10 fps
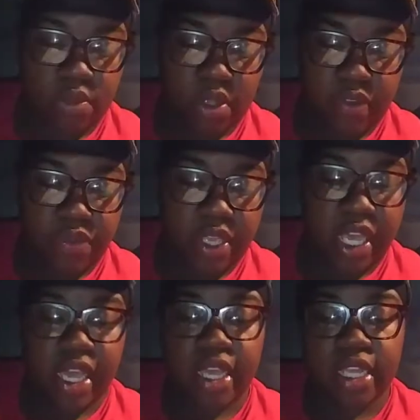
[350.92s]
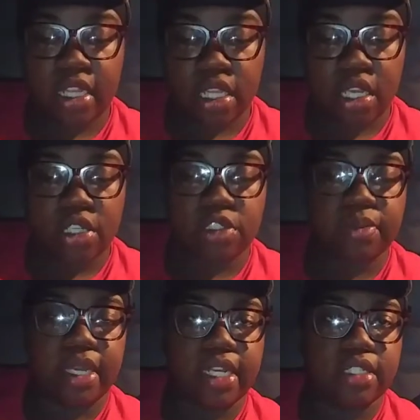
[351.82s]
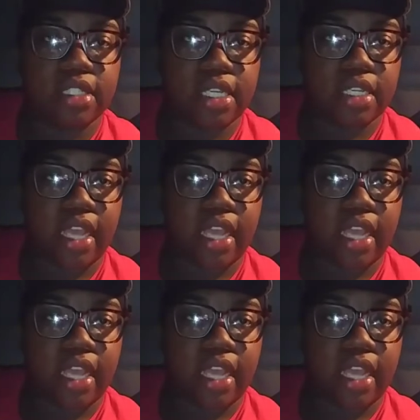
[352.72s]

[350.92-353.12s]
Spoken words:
If you can, get the long nose pliers that